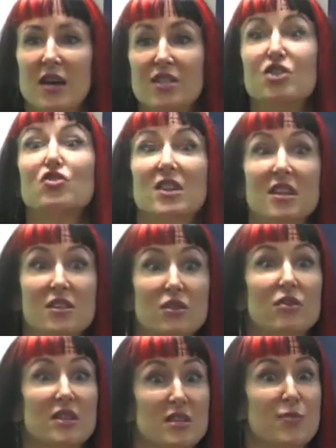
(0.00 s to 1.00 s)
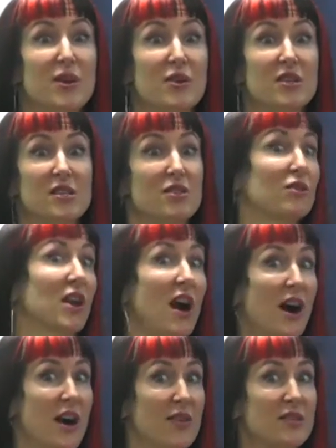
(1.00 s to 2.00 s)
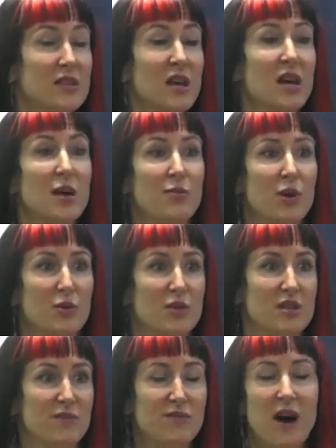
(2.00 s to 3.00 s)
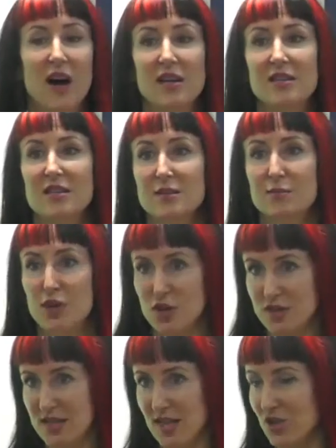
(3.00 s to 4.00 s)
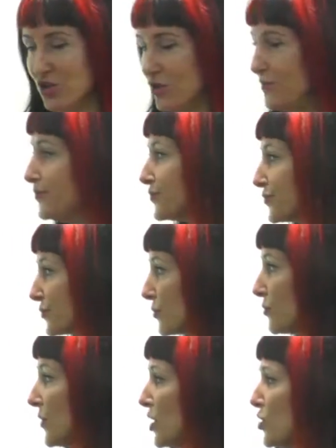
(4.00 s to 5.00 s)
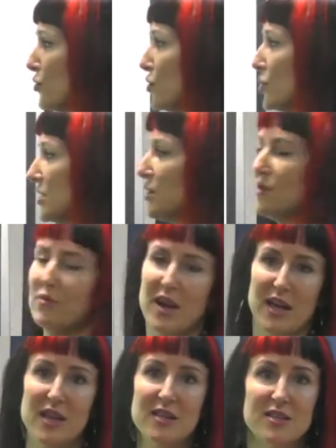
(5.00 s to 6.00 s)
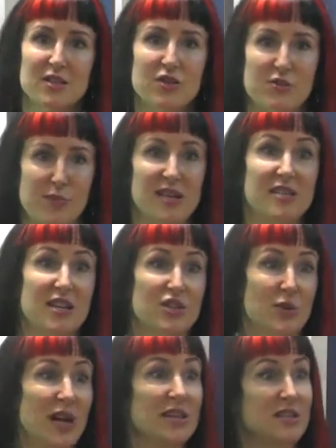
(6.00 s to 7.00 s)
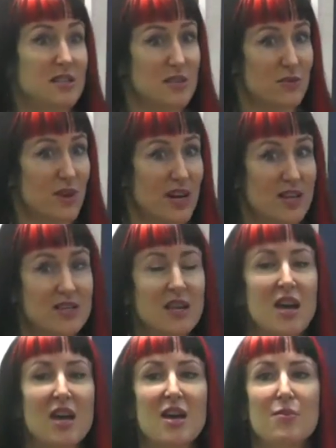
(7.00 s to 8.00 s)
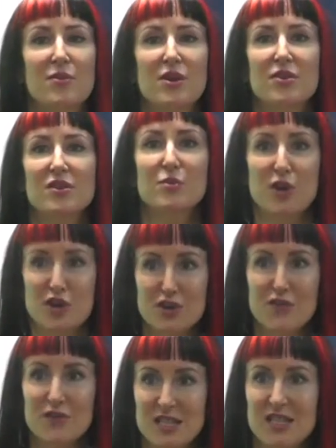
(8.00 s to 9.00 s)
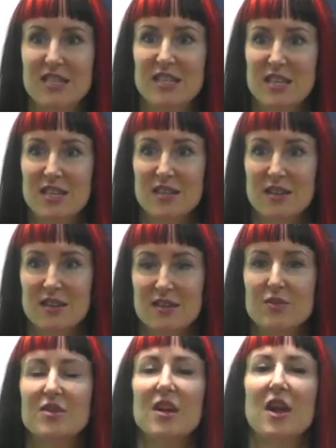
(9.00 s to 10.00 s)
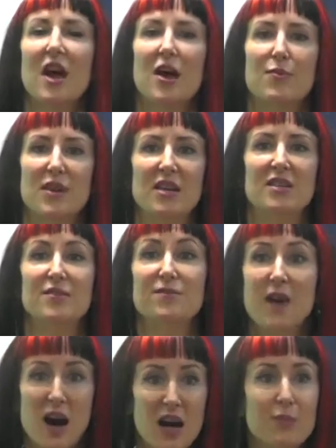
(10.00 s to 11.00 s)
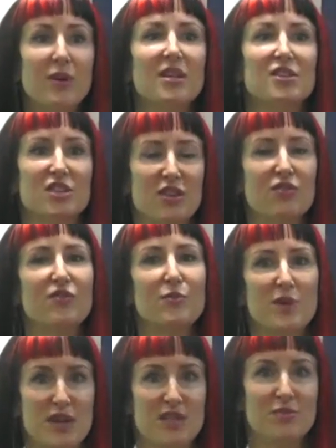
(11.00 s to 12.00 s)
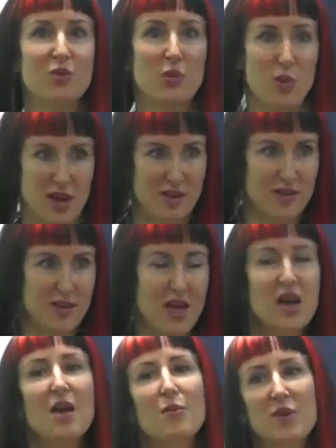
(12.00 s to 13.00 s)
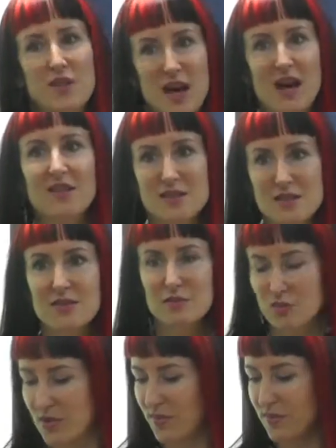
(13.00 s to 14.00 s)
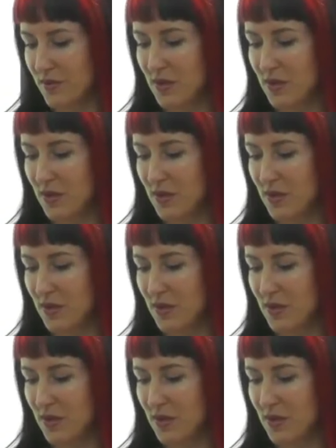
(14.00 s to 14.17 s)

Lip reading: histories or experiences or lives but were defined as monosexual. You're also erased, your bisexuality is erased, because the world obviously sees us being defined by the gender of the person we're with. But that's, we